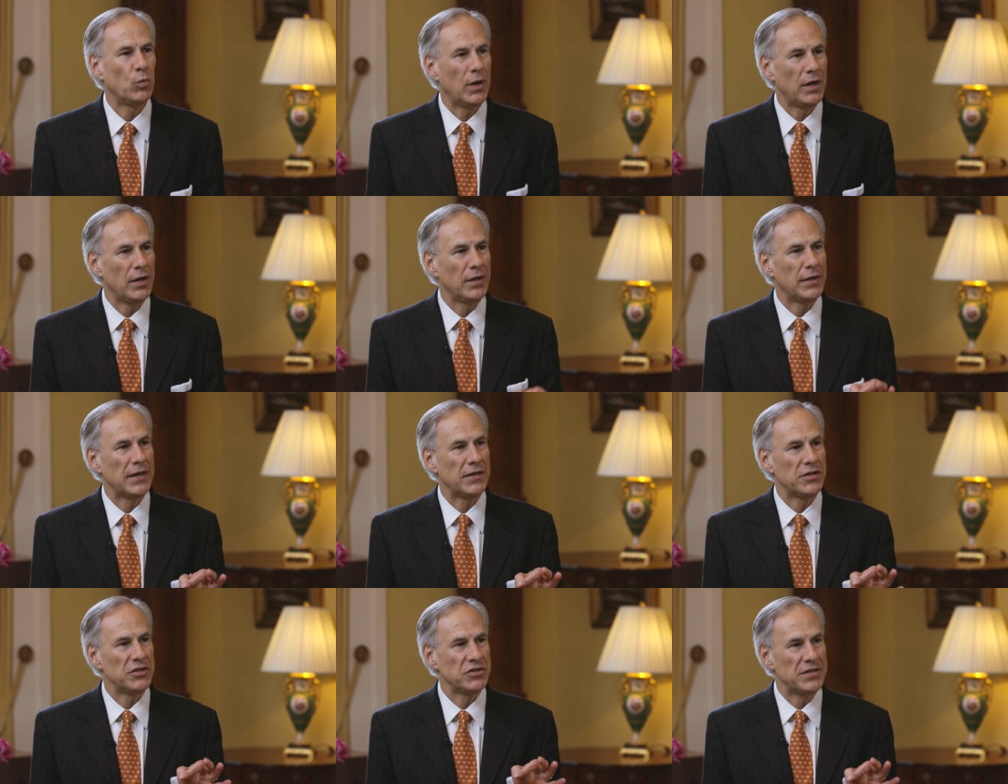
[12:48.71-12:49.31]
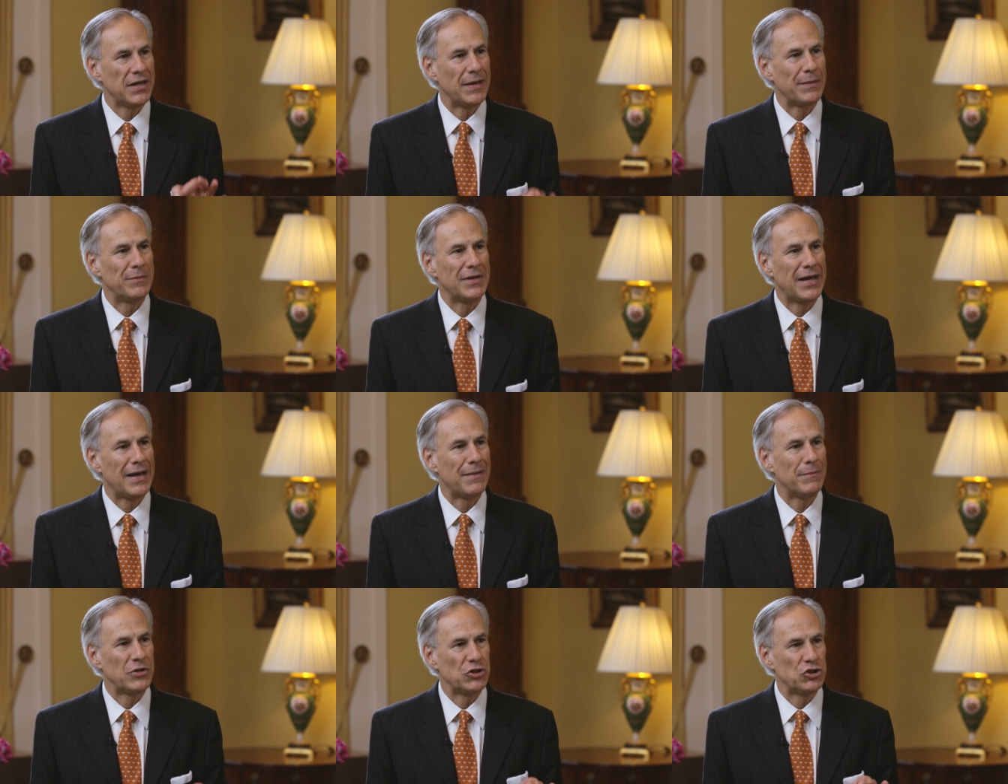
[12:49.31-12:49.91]
while at the same
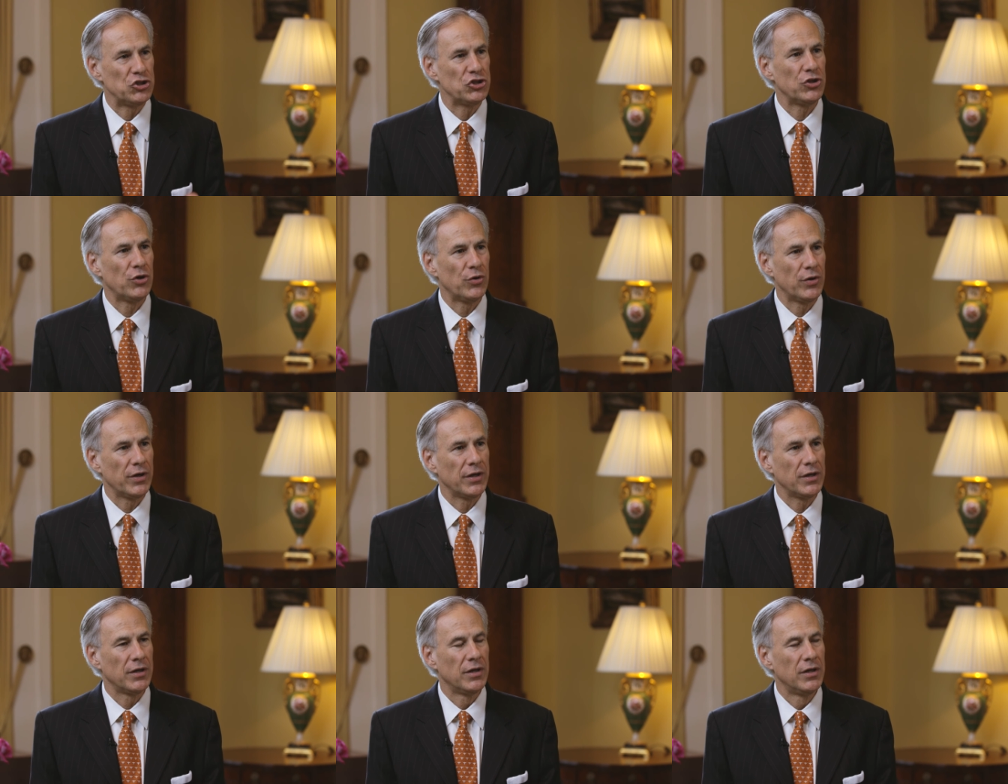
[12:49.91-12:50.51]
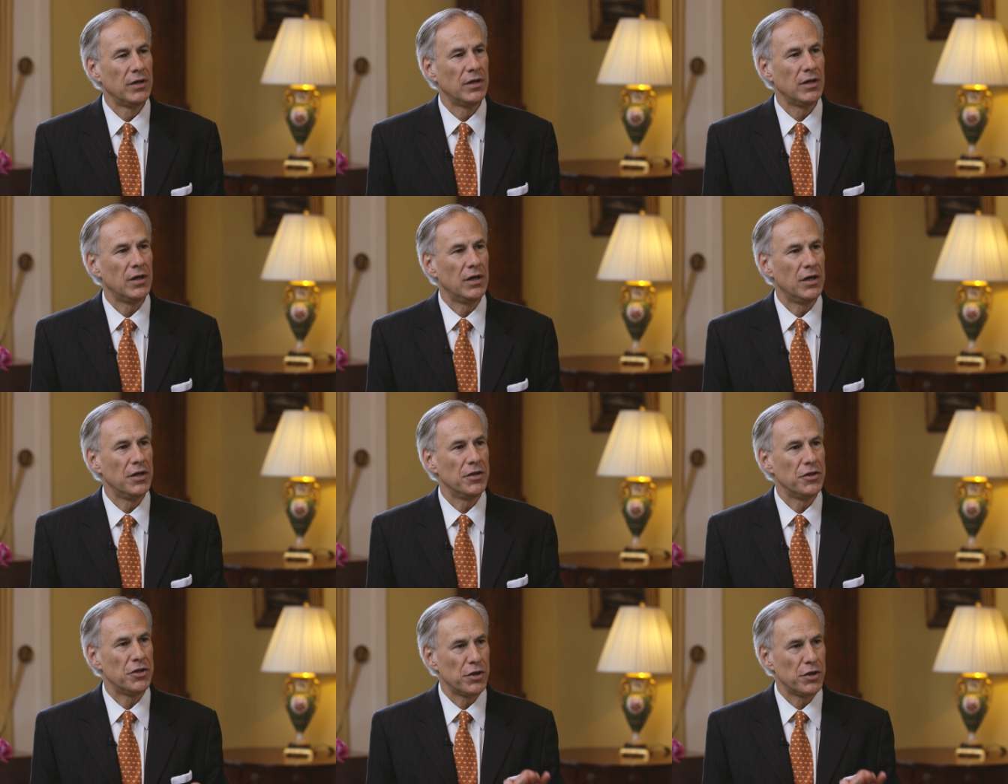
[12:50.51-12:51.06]
time ensuring uh,